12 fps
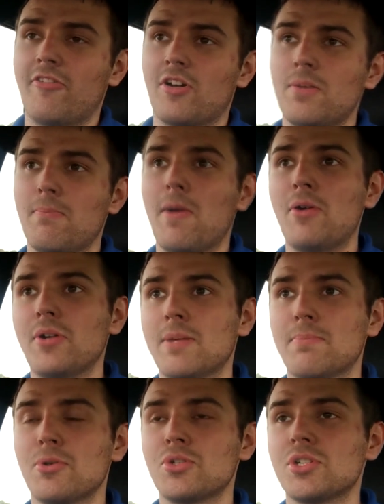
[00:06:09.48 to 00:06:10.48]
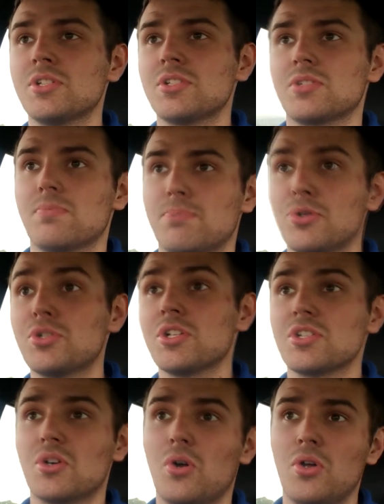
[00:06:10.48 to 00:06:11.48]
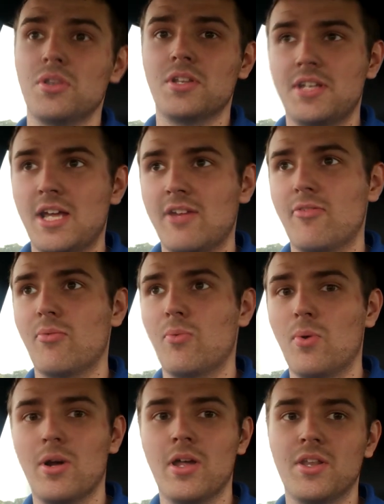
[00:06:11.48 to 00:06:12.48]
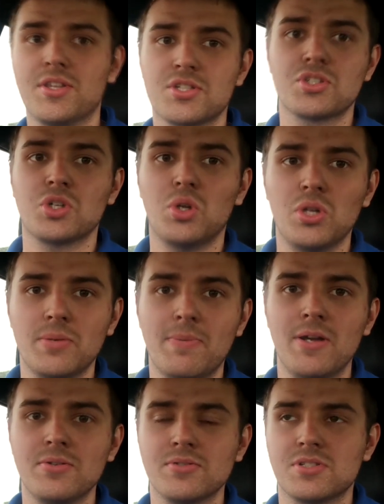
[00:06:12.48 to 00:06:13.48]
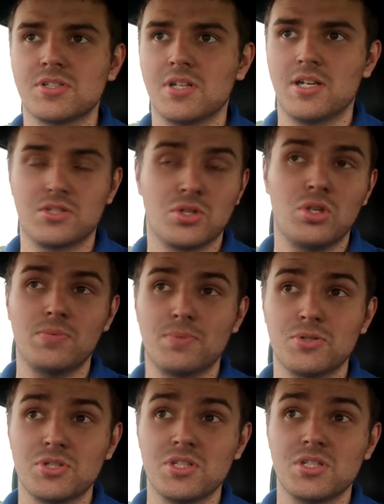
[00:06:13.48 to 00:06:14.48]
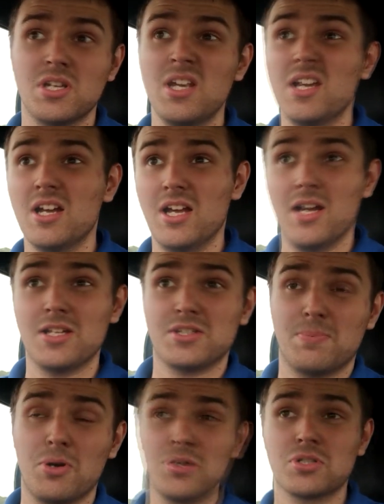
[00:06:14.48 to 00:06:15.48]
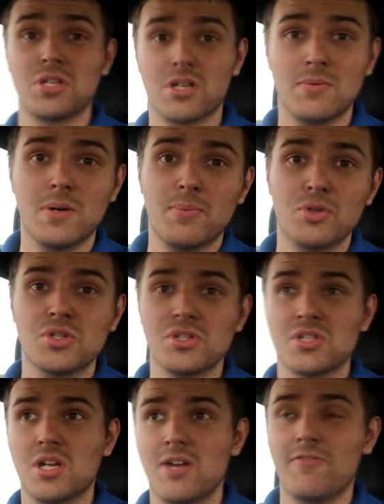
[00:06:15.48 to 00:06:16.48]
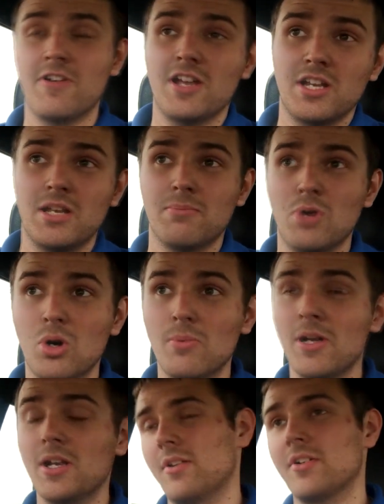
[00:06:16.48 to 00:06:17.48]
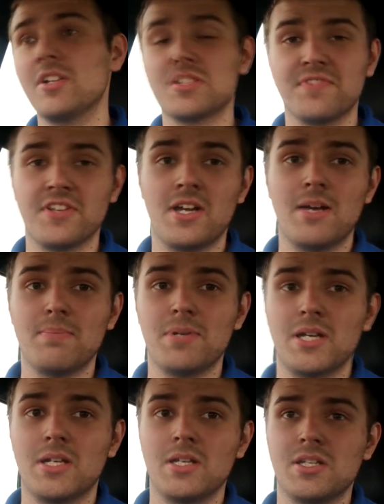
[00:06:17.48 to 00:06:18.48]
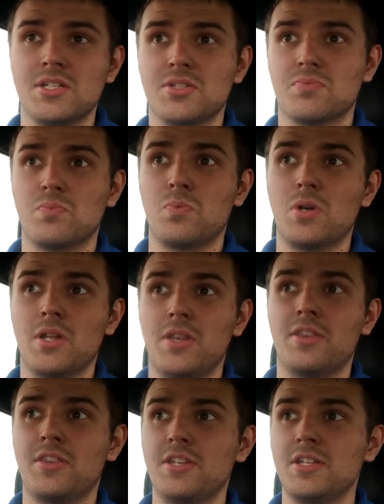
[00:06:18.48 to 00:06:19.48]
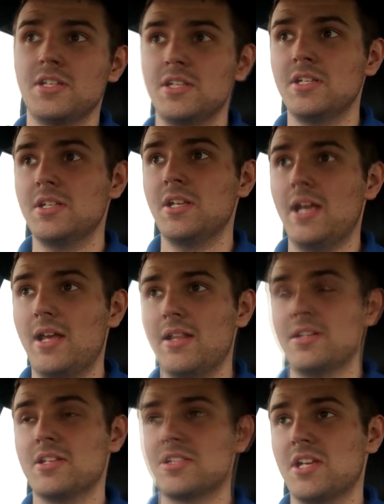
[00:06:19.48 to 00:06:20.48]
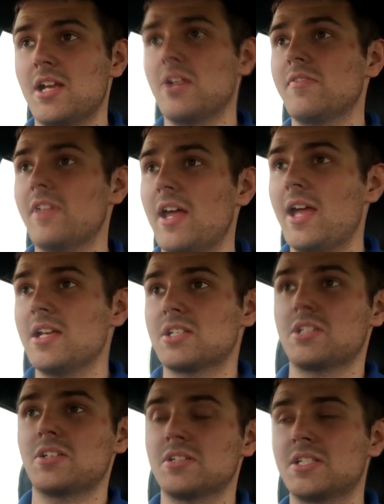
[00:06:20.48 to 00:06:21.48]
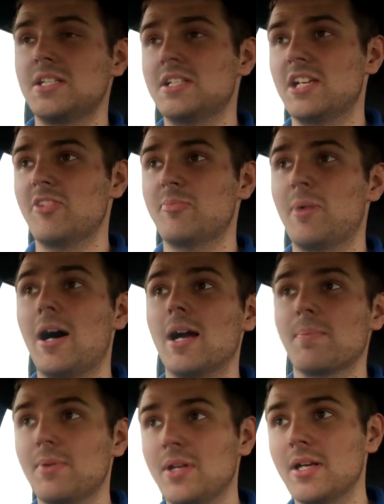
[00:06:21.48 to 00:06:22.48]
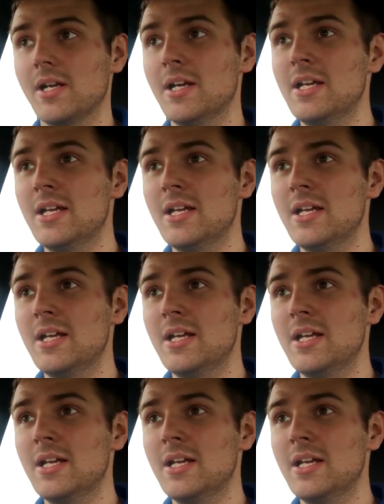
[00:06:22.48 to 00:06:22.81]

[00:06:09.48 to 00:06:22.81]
front mounting bushes on the diff with solid mounts, solid bushes, as opposed to the rubber bushes that are fitted at the moment. The reason for that being is with the design of the S13 diff back plate,